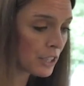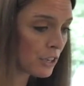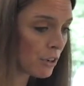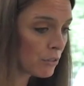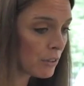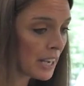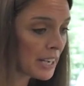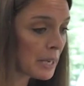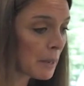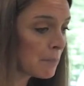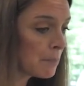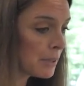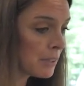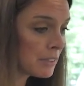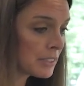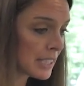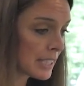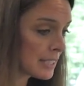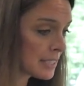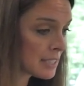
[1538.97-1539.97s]
like a
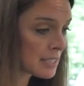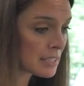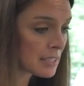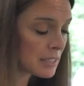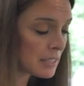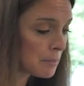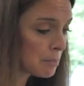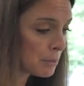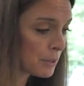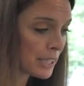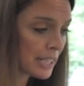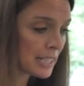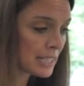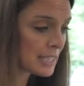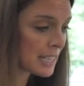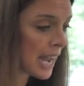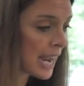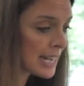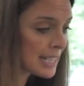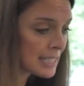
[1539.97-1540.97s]
building, it's slippery, it's
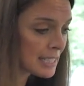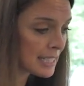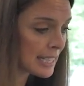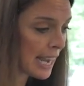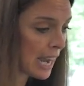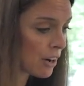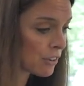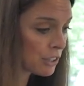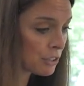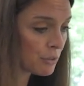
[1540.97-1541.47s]
icy out,